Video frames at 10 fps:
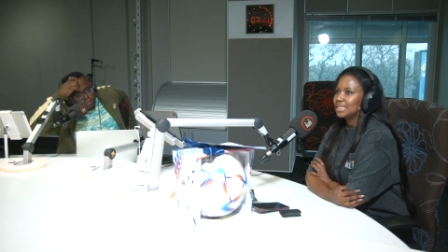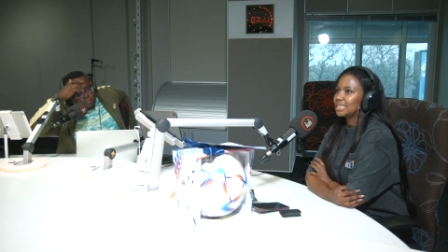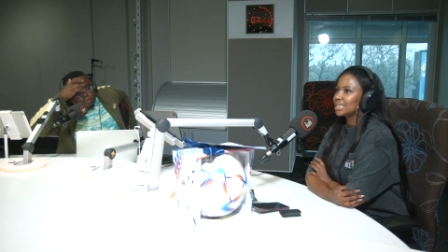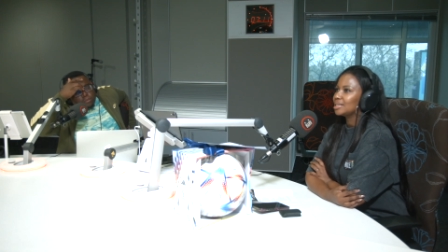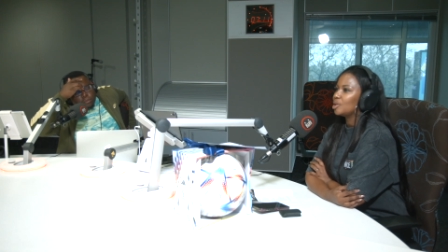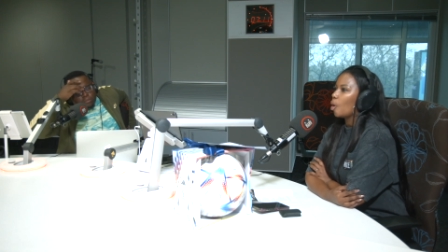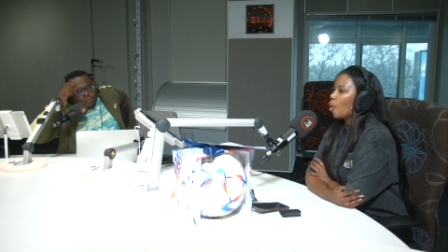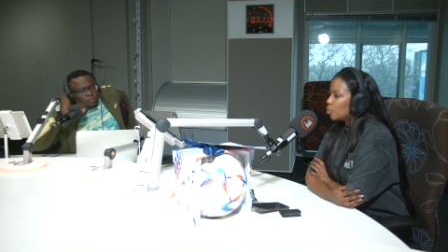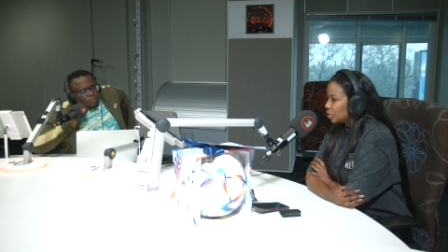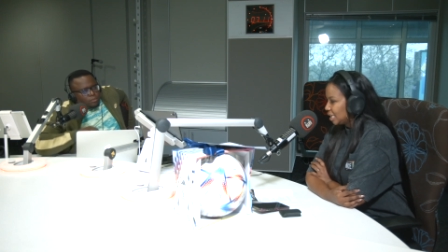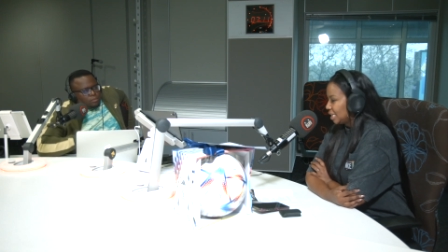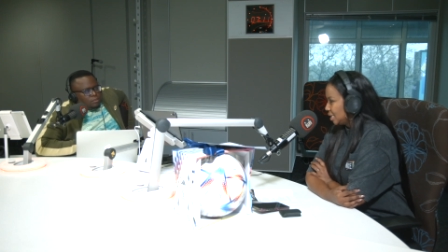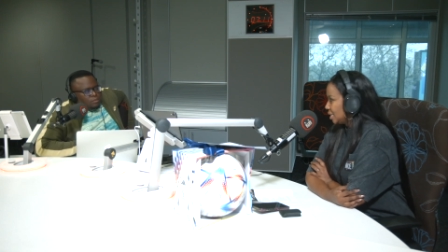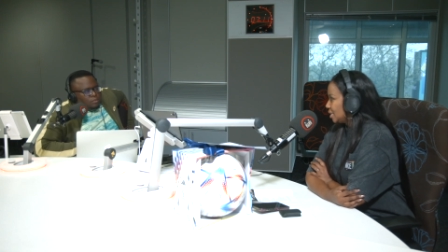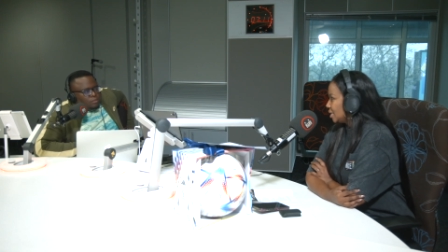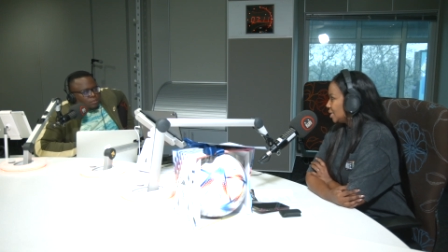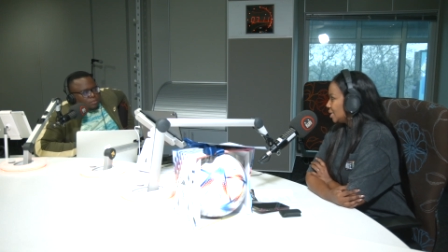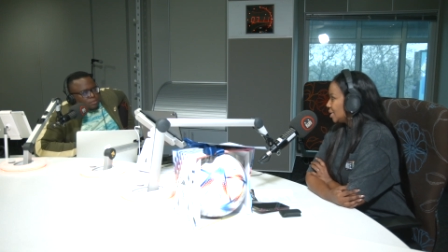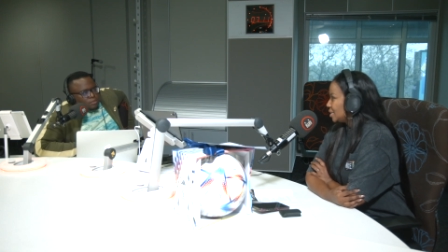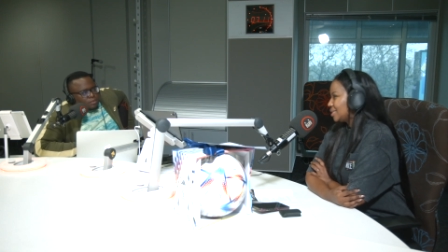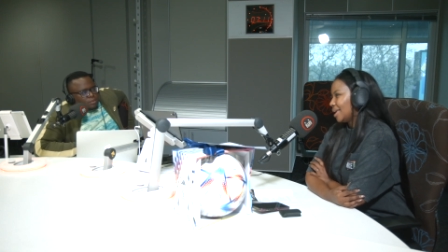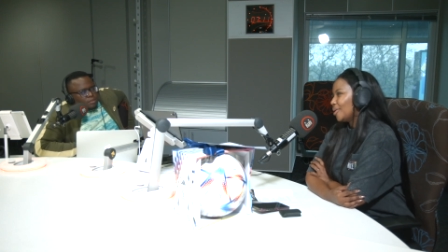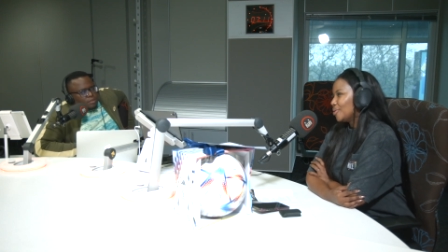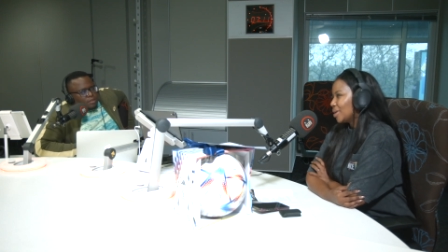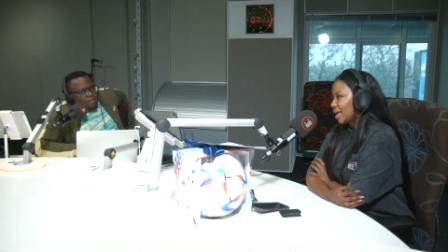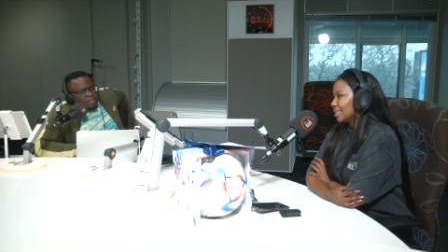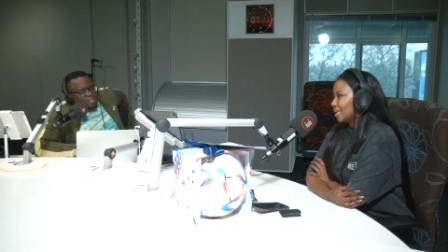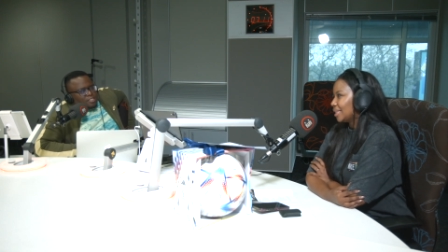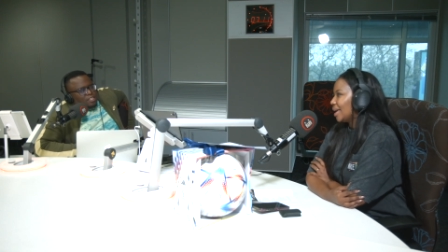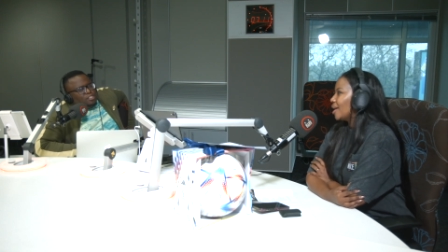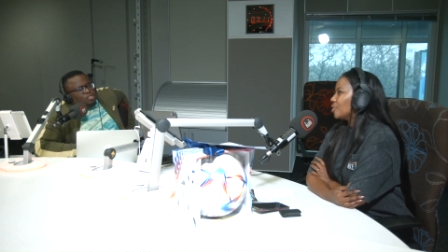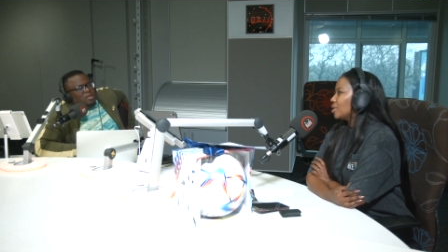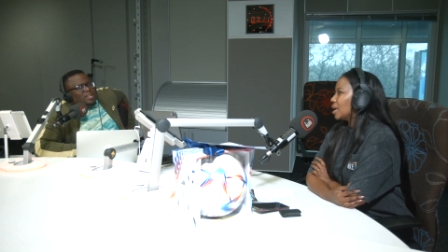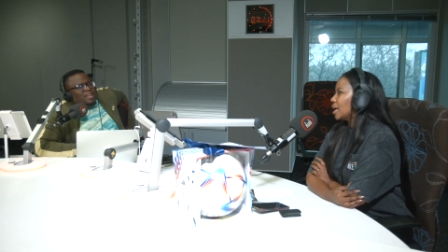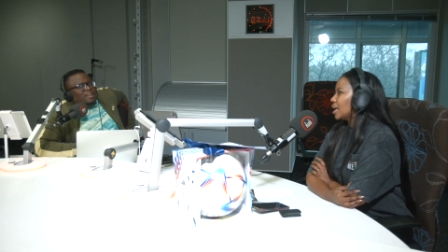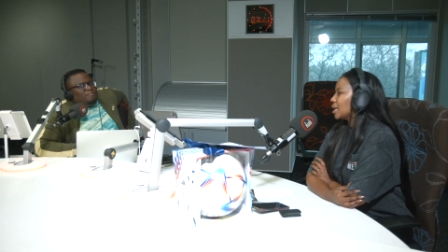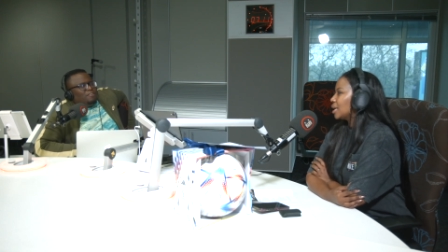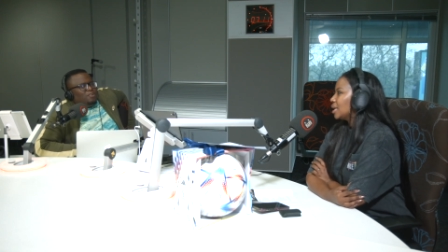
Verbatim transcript: still only. See, still I don't only. like Since 2011,